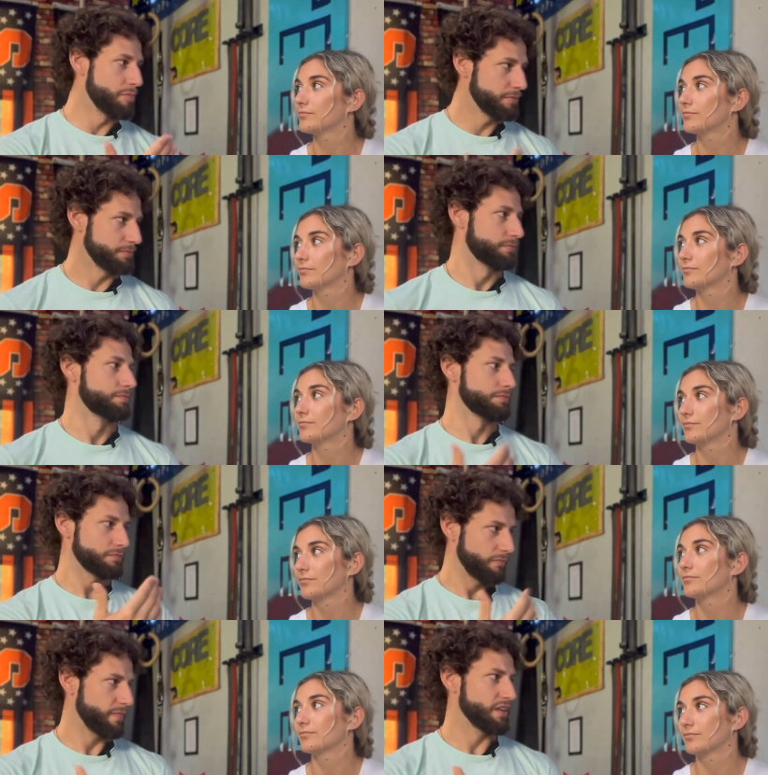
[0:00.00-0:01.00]
Speaker 1: up
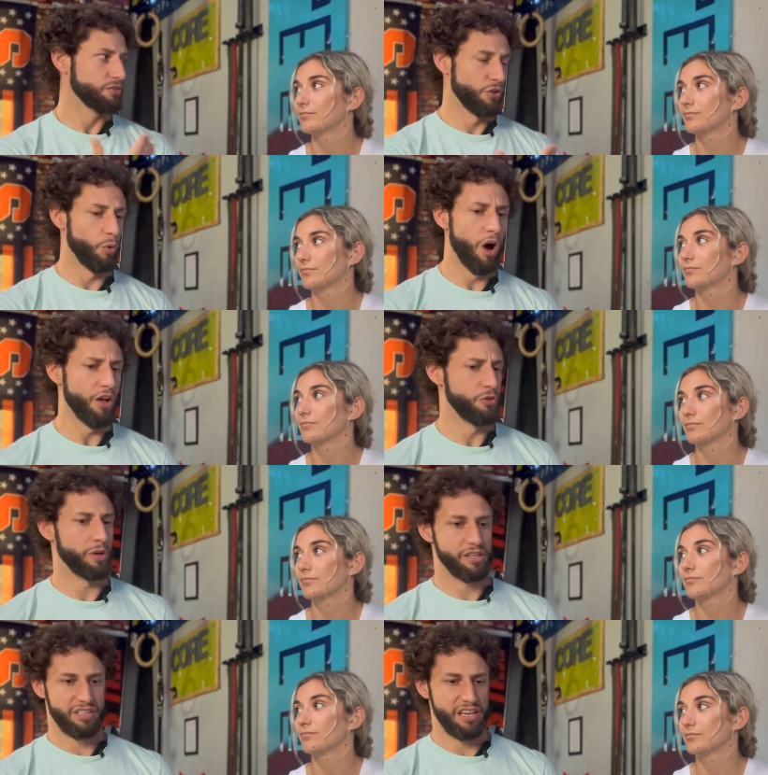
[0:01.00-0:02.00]
to the wall,
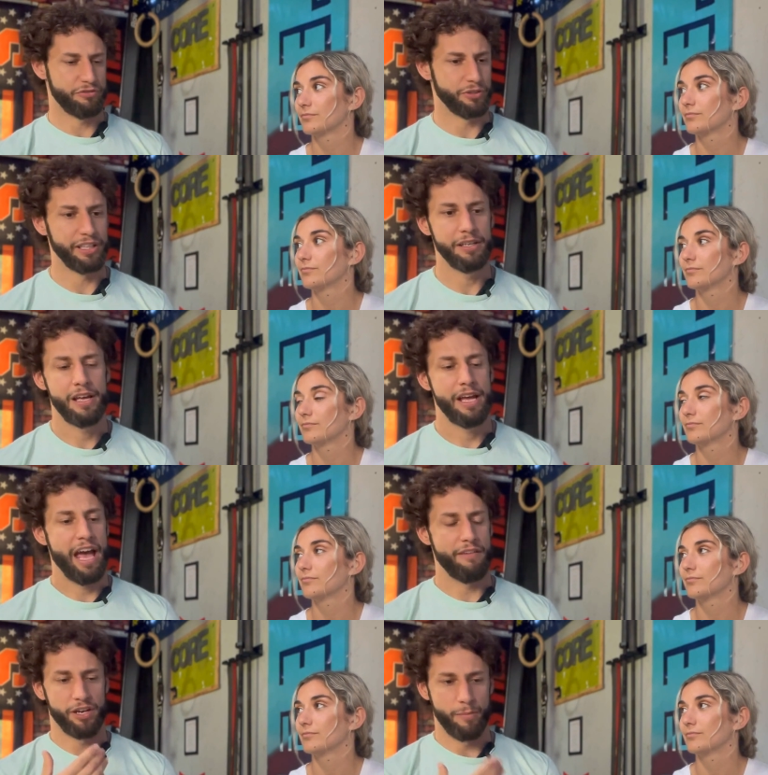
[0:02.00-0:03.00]
doing it safely,
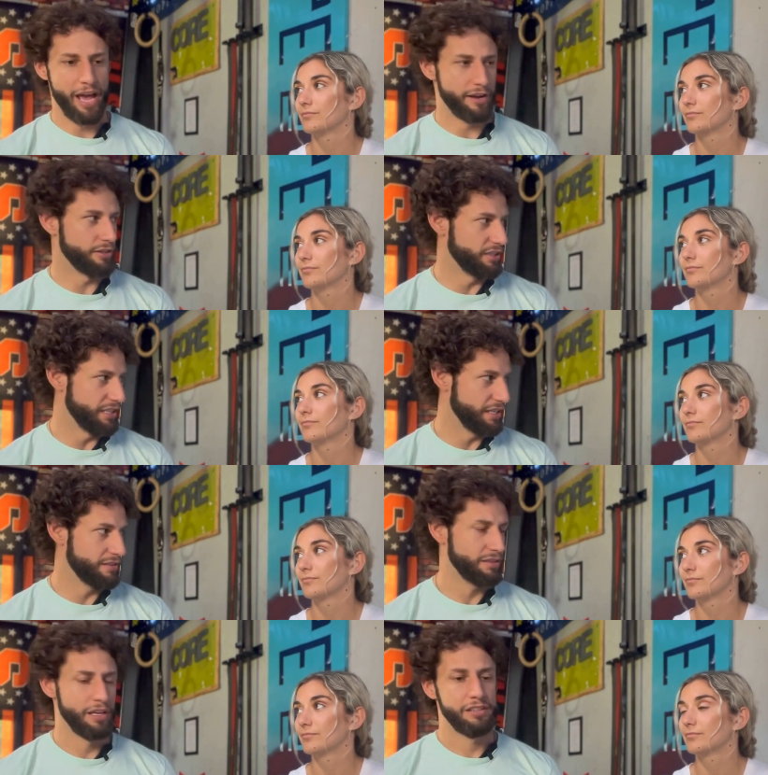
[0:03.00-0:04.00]
having a mat
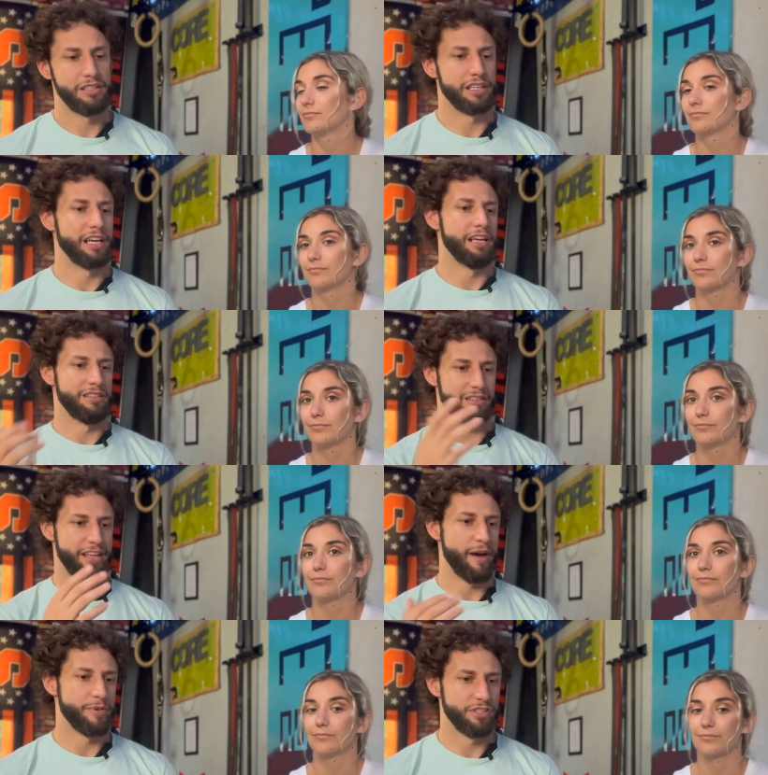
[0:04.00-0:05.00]
underneath to get
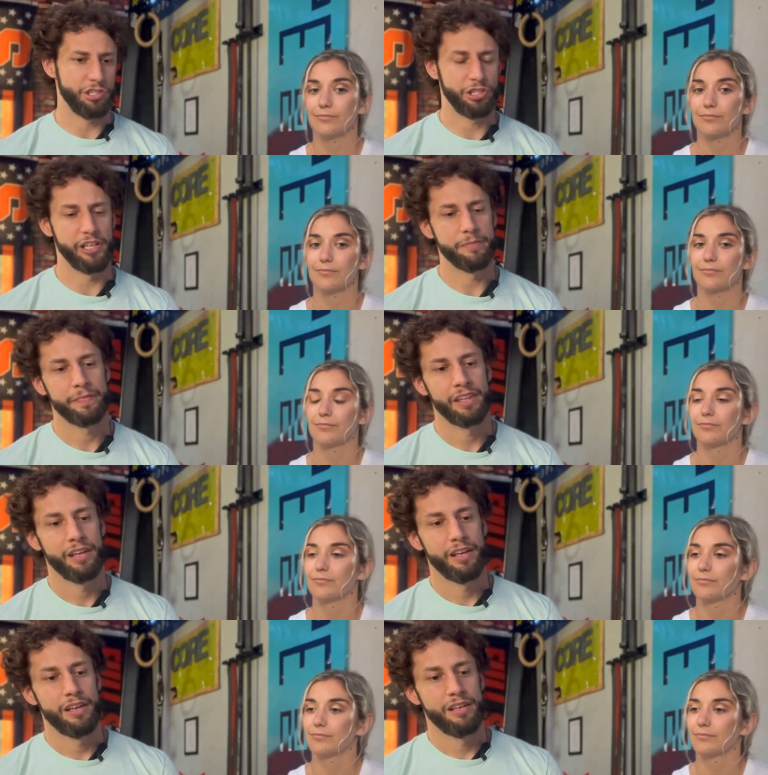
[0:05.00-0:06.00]
into that position.
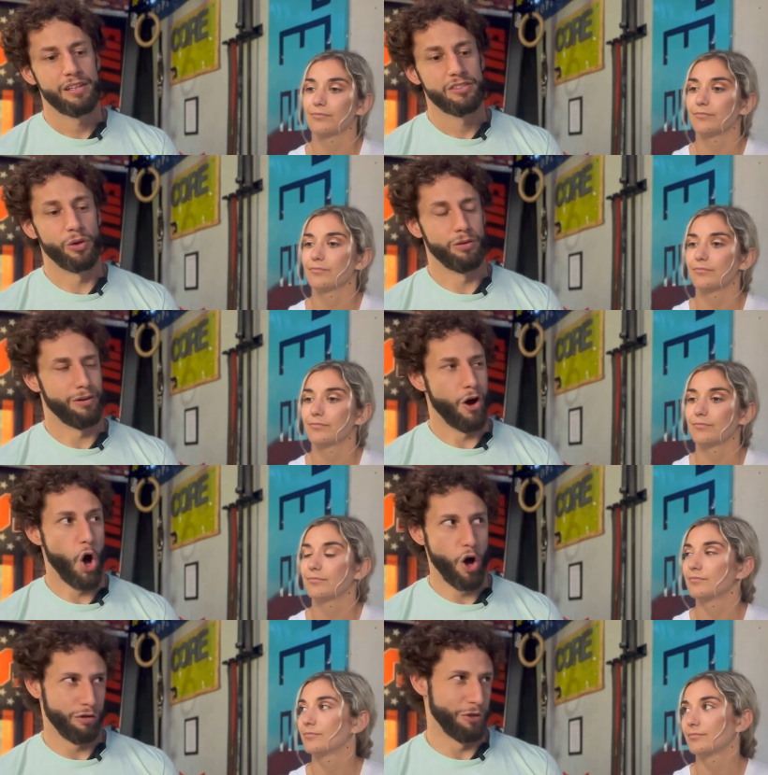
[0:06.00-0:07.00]
So
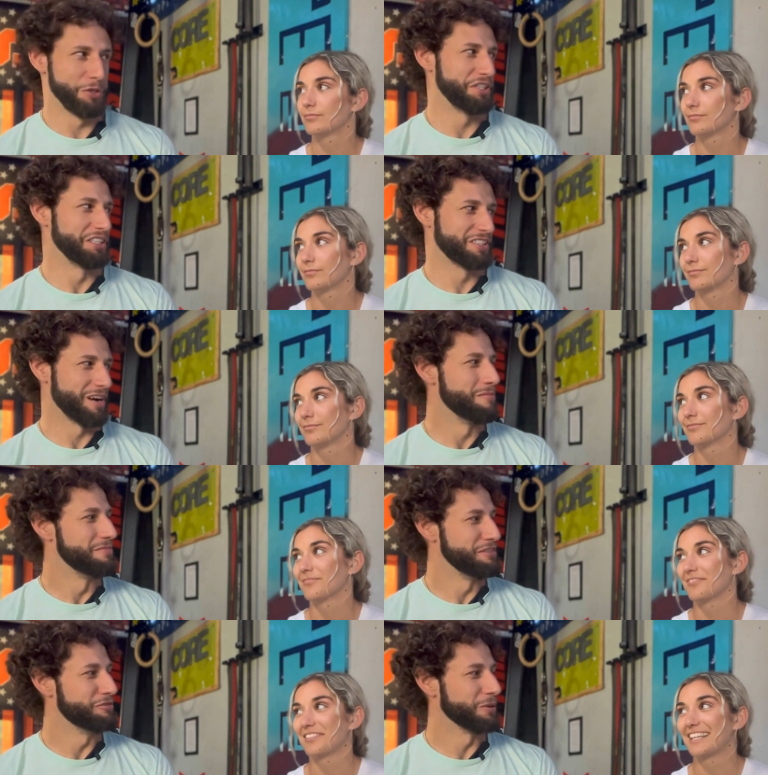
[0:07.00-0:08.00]
all of those things
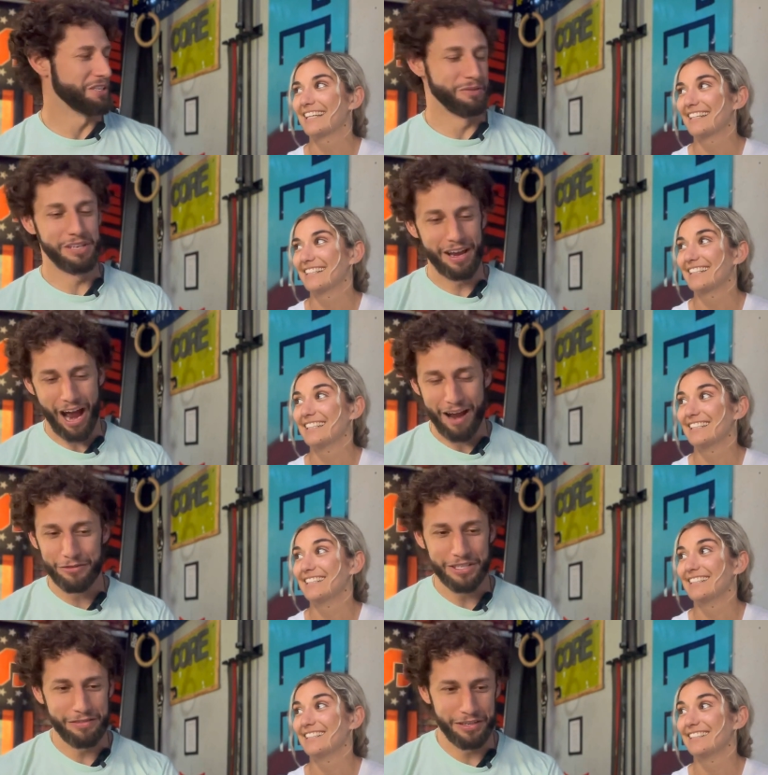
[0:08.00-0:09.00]
come before you
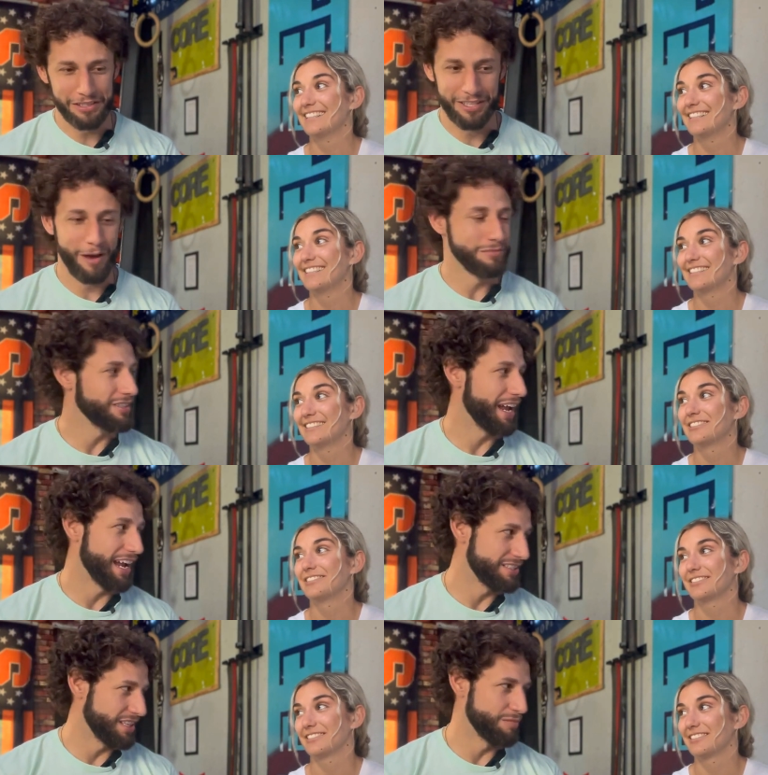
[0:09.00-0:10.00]
ever even attempt
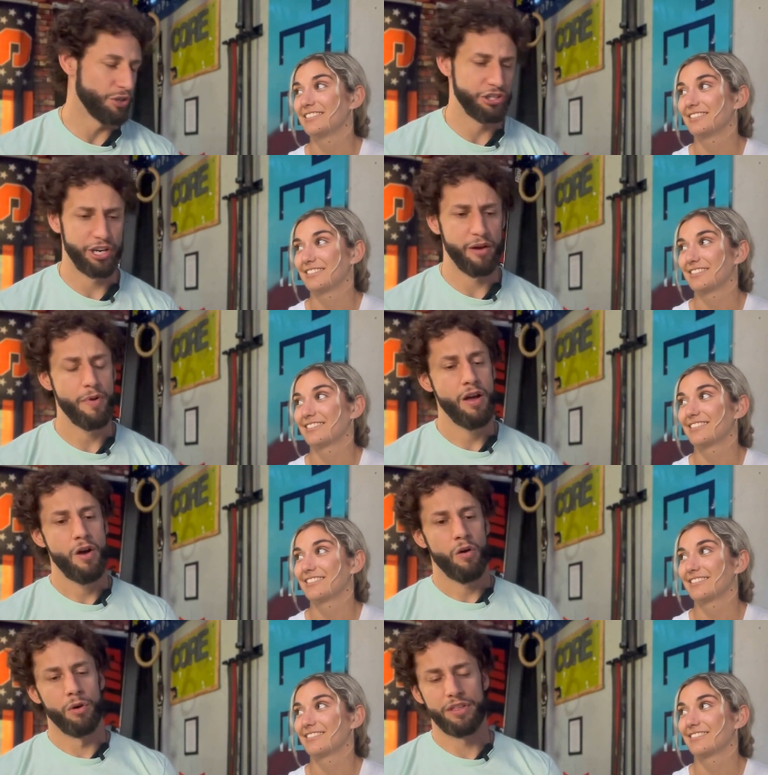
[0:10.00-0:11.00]
a handstand pushup.
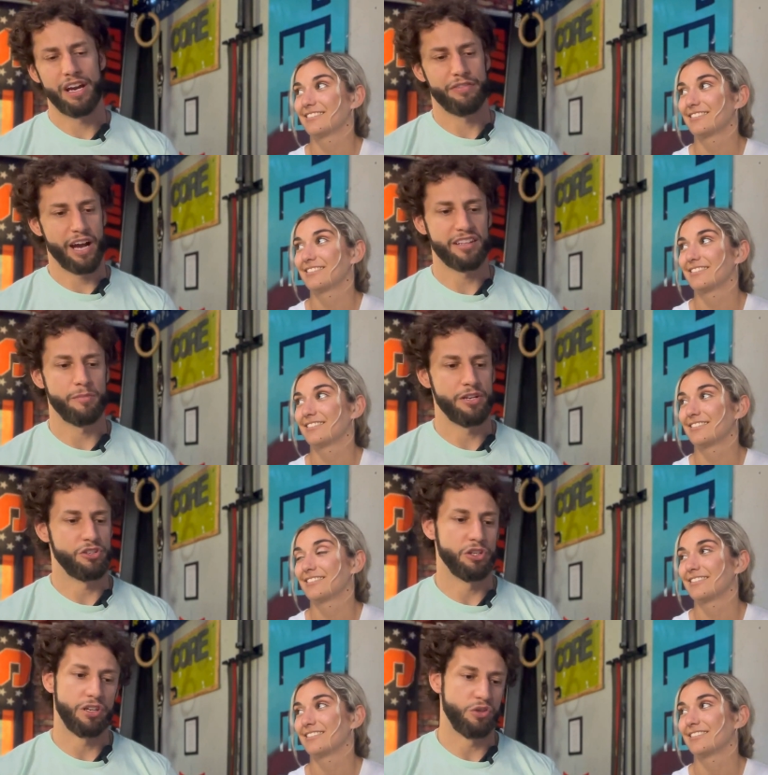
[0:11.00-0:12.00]
One thing I forgot to
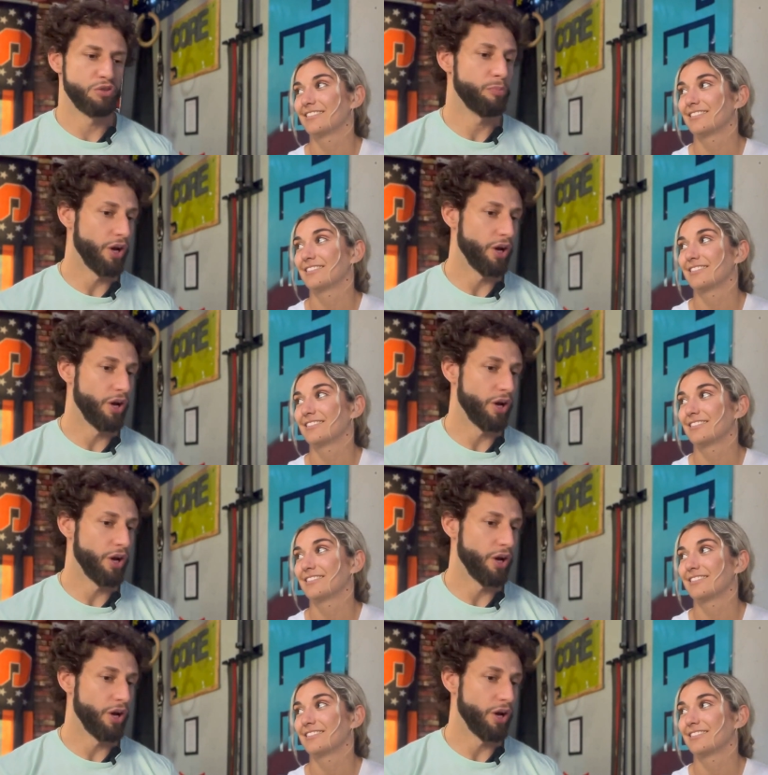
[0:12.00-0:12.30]
mention, you can use